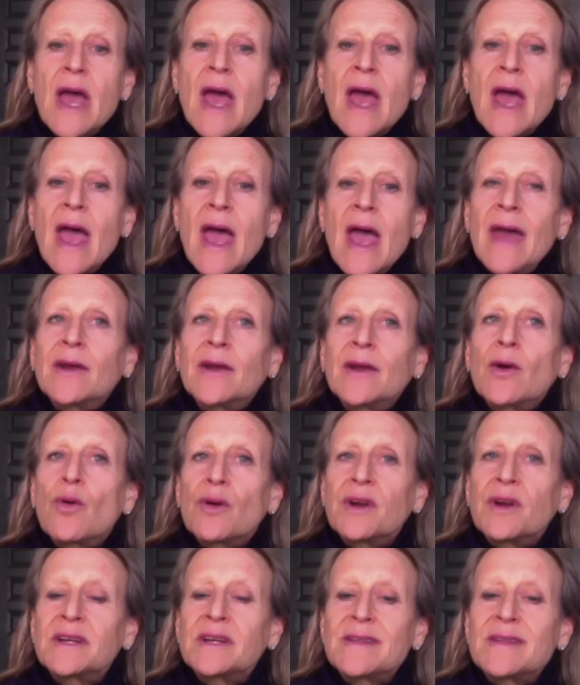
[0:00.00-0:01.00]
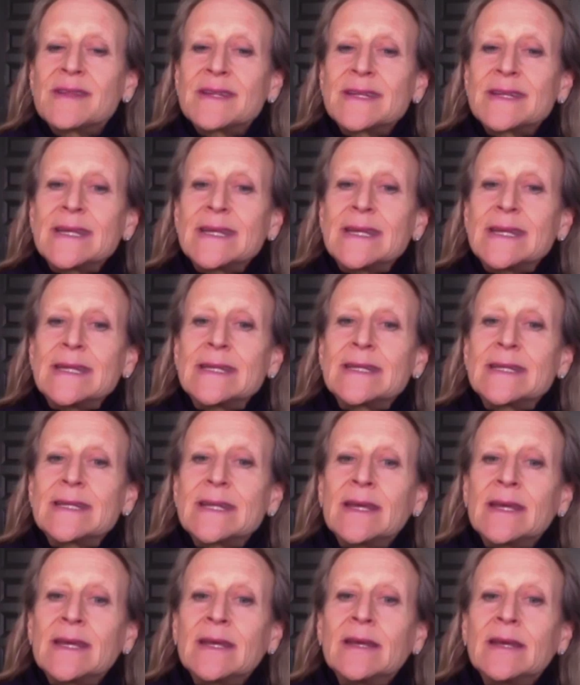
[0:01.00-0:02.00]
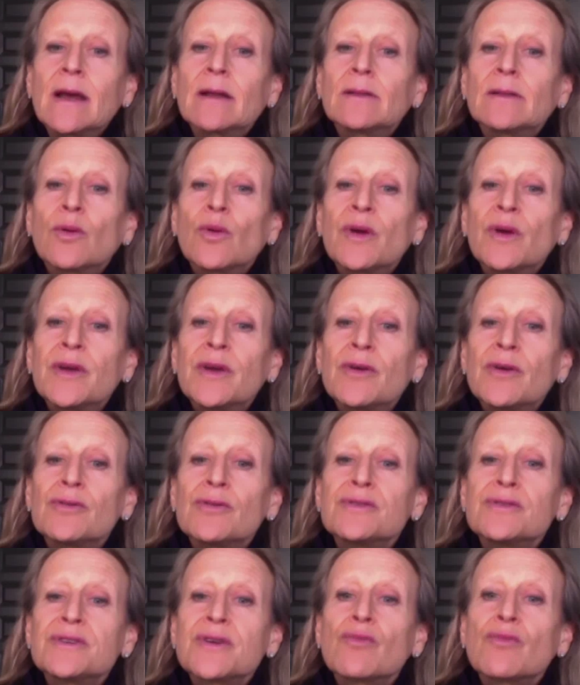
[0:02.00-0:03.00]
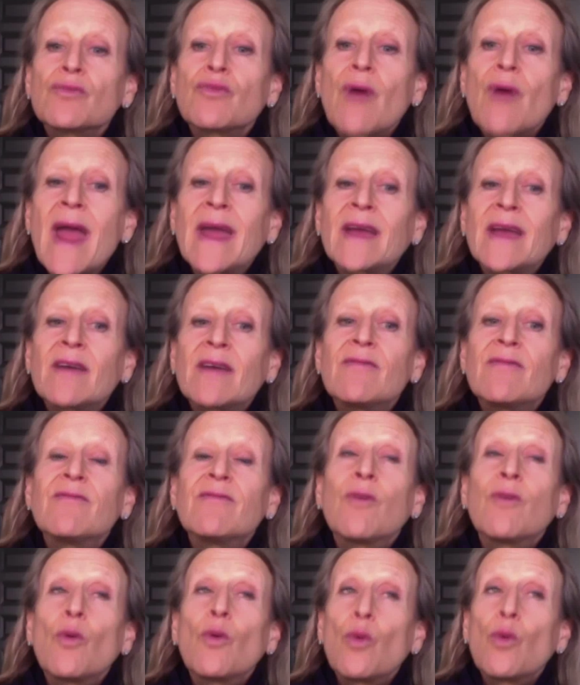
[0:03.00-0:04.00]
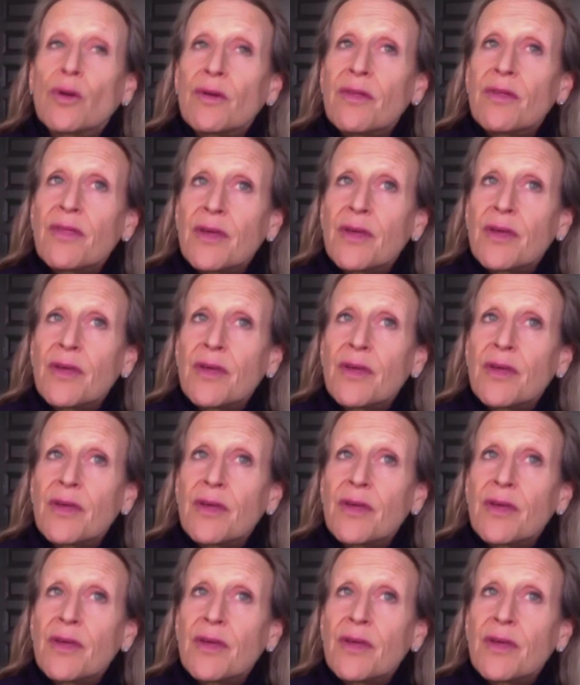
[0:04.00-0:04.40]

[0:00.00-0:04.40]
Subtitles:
And according to the CDC, lawyers rank 4th